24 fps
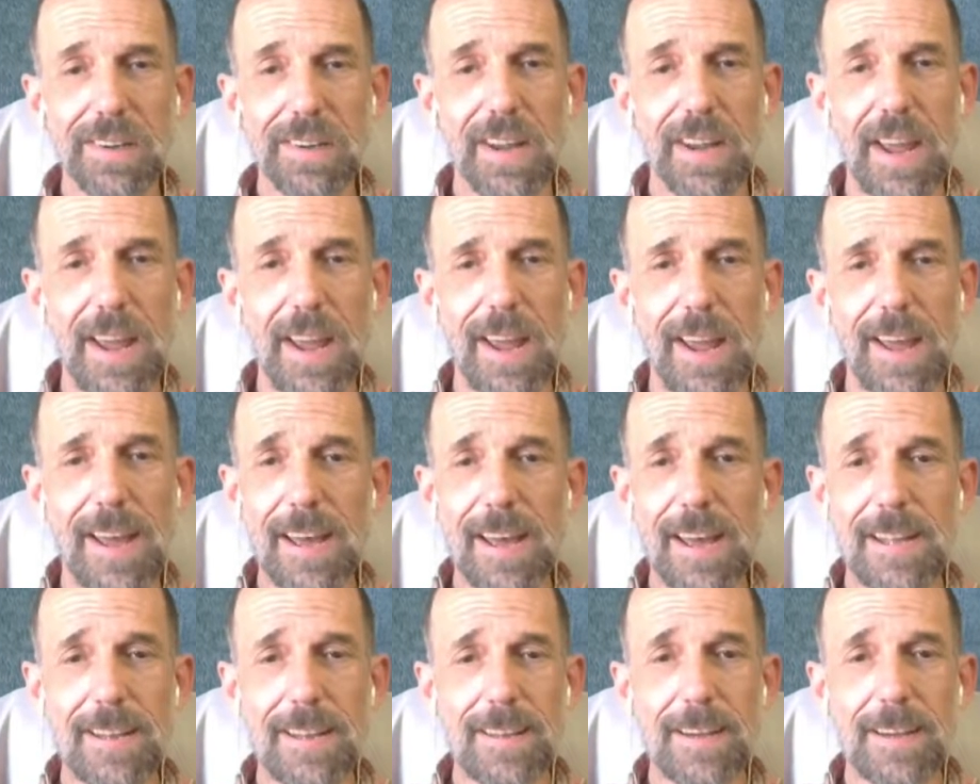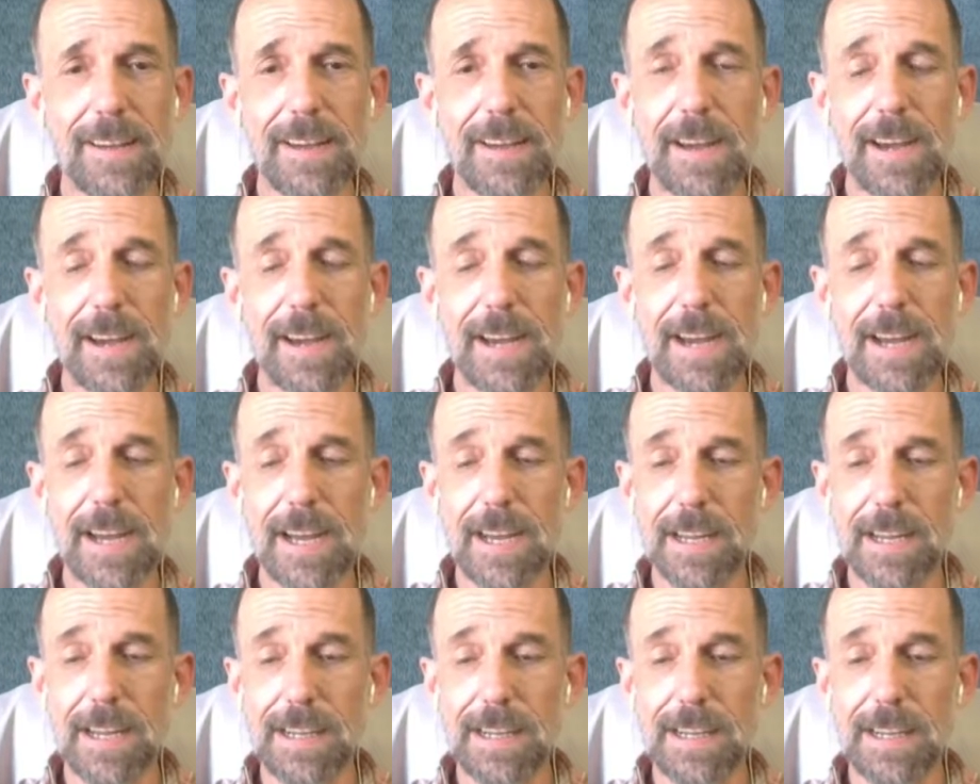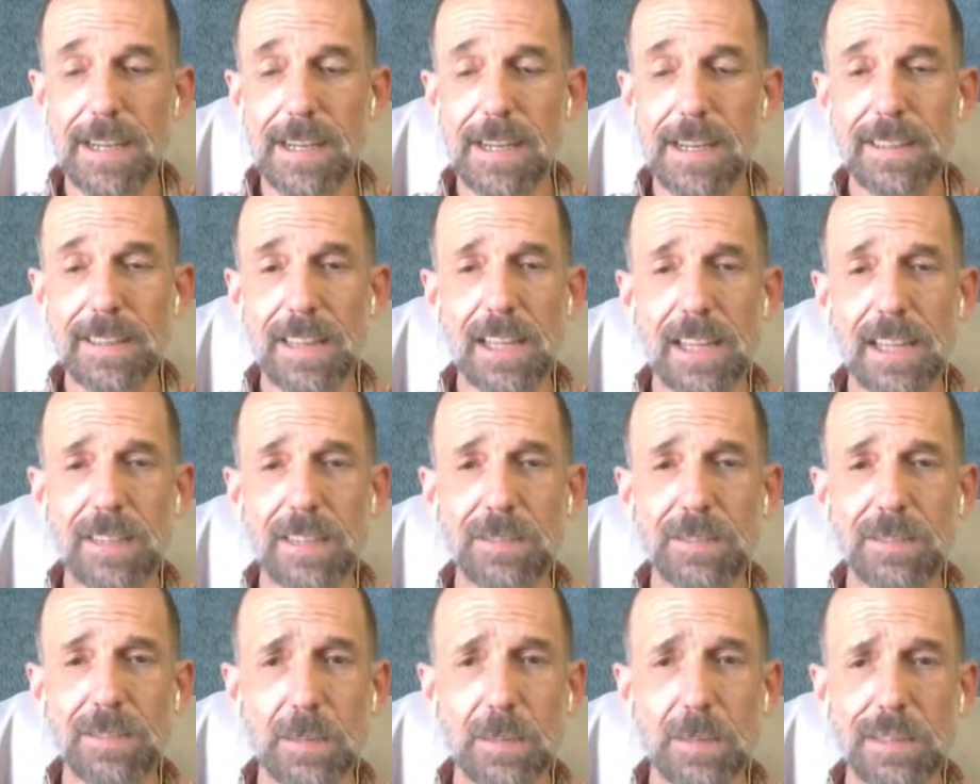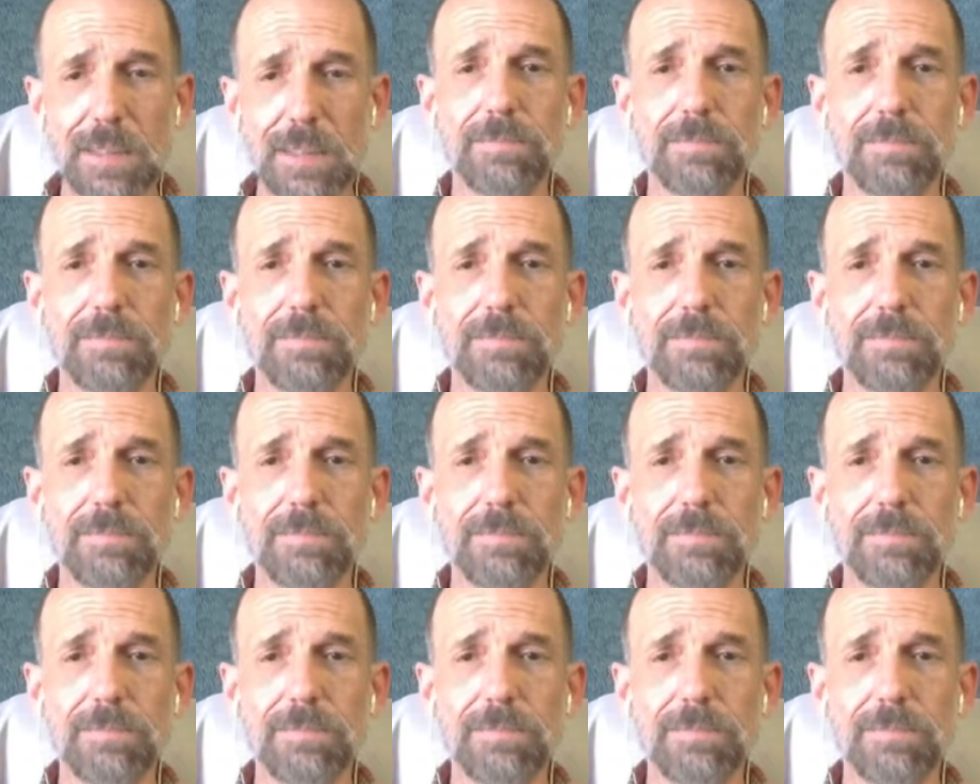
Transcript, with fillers: and thanks for watching.